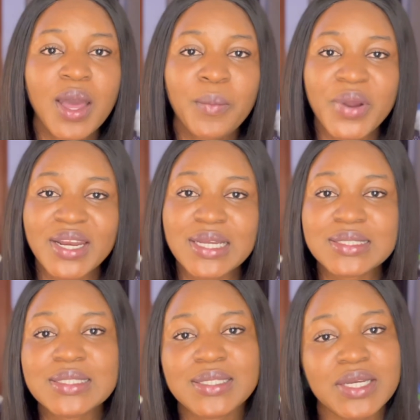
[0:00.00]

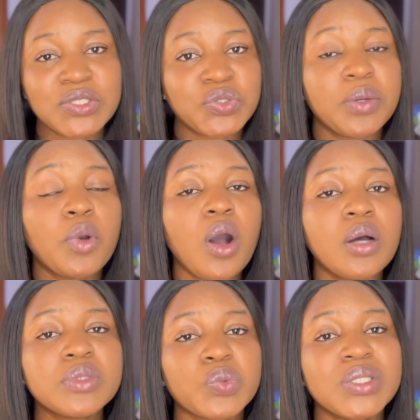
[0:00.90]
Pregnancy test strip
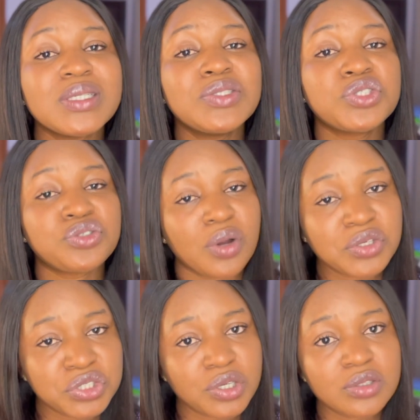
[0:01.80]
comes with
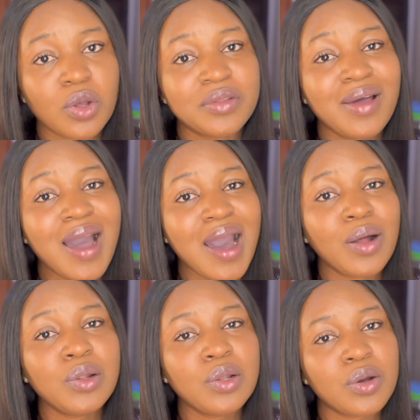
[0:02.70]
instruction on
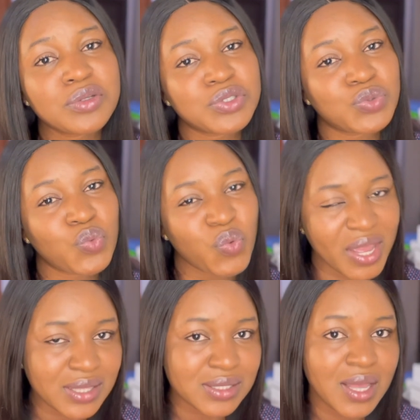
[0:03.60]
how long to
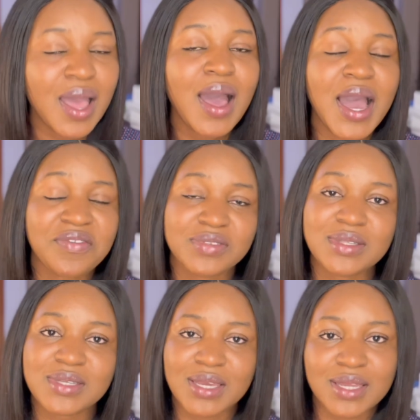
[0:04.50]
wait after
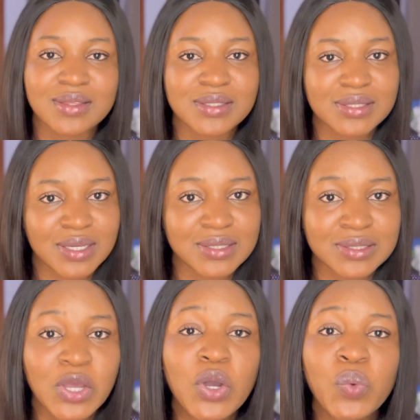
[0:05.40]
taking the test,
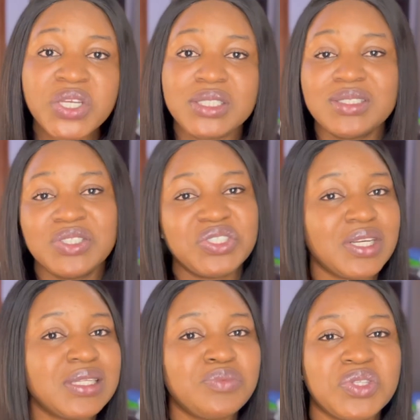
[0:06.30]
which is
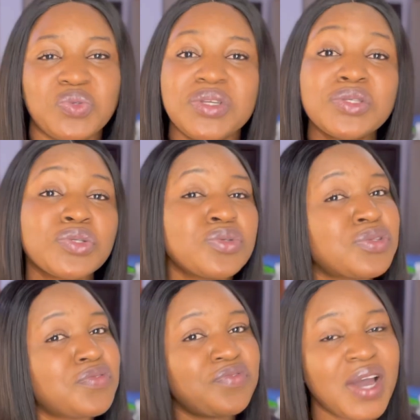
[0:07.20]
usually between 2
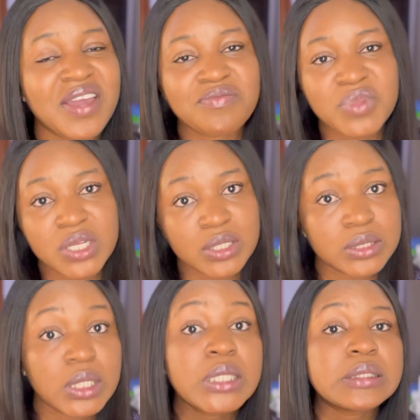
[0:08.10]
to 5
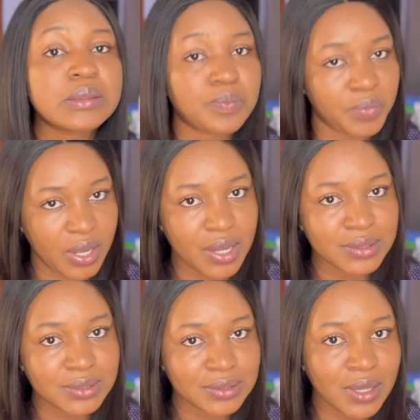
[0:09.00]
minutes. It
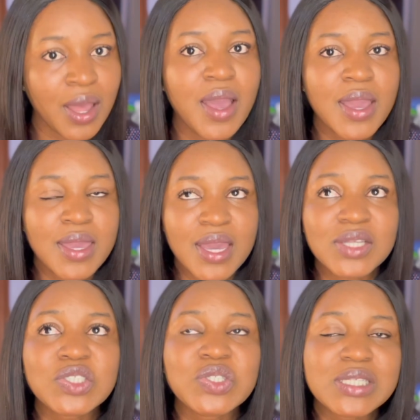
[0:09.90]
depends.
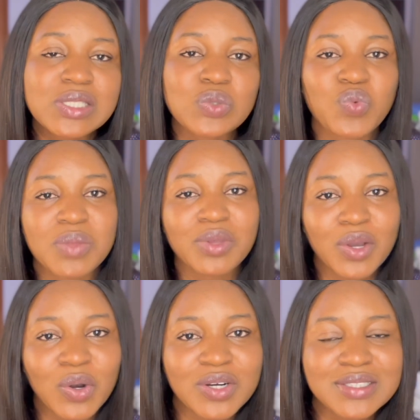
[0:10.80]
Yes, you need to wait
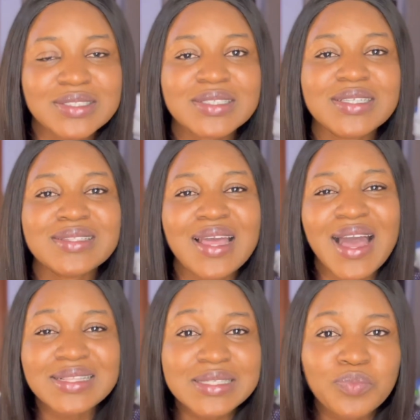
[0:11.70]
because the
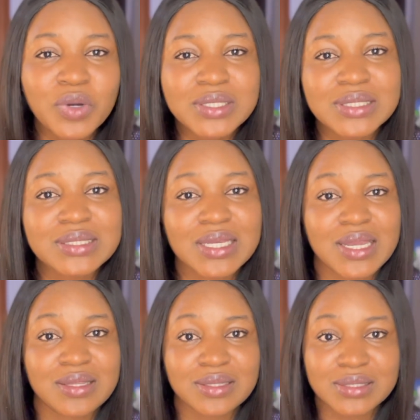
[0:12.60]
antibodies
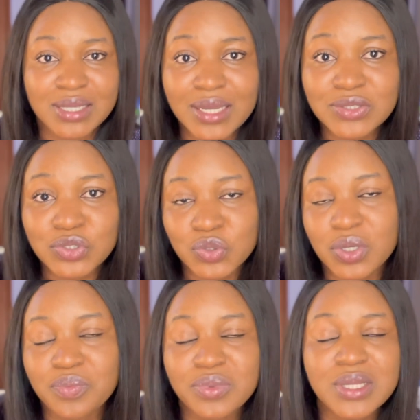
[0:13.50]
in the test
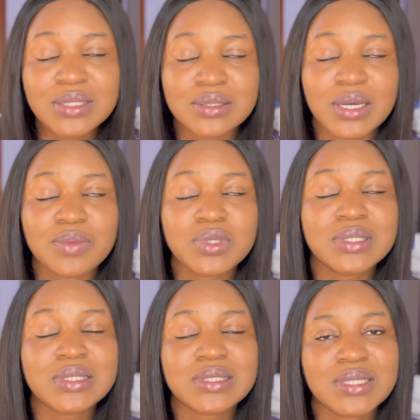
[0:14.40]
strip need time to
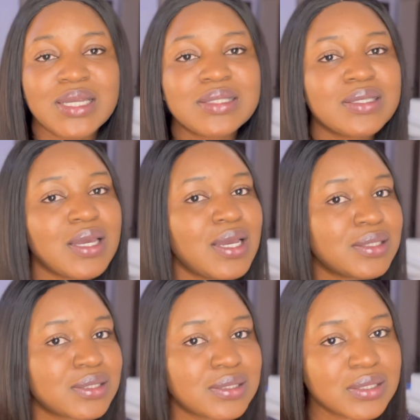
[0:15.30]
detect the
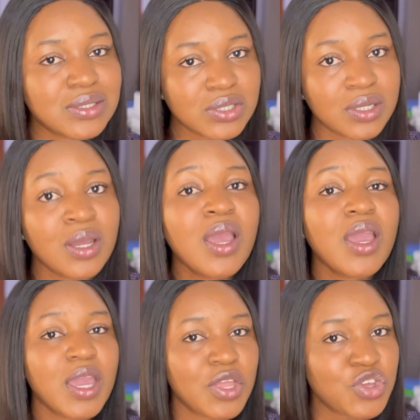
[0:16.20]
HCG
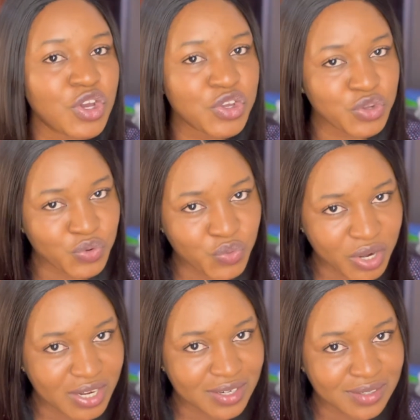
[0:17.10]
in your
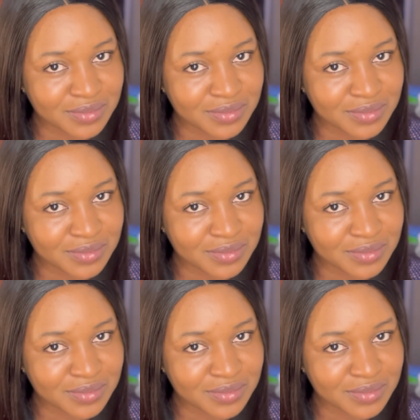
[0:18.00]
urine.